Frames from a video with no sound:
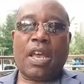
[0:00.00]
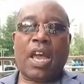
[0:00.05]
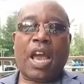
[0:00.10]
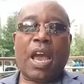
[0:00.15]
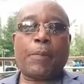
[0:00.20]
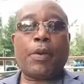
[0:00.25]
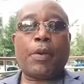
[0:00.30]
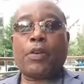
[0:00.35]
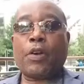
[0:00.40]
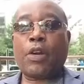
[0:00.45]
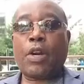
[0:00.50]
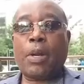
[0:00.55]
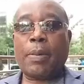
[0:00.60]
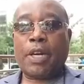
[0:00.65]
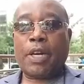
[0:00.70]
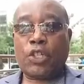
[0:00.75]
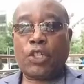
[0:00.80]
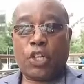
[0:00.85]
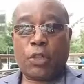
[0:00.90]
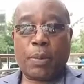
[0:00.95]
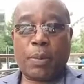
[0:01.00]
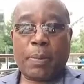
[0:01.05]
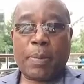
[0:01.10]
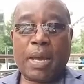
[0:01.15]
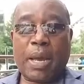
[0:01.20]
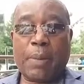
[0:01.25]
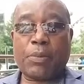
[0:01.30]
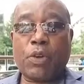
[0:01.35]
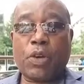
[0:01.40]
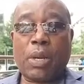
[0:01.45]
I'm not talking about church member,
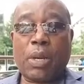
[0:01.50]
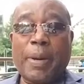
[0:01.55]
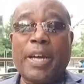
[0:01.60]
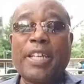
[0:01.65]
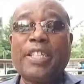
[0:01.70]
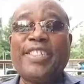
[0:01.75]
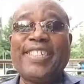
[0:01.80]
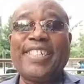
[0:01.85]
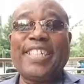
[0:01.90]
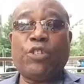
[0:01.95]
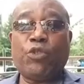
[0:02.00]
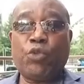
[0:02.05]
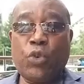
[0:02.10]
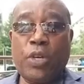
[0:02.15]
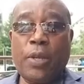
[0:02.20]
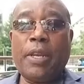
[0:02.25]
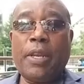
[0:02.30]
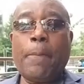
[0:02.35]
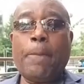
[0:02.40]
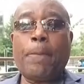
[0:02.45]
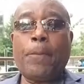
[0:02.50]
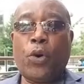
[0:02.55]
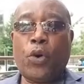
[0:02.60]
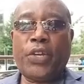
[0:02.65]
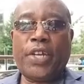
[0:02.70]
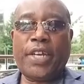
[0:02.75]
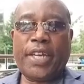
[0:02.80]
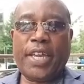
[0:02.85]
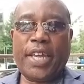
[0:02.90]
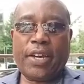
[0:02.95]
I'm talking about genuinely
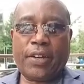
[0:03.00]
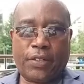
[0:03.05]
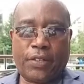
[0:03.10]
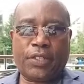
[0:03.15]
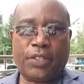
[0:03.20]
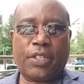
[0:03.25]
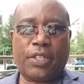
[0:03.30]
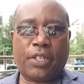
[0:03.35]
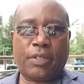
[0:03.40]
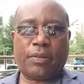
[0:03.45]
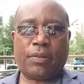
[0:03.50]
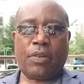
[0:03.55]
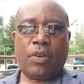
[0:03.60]
born again Christian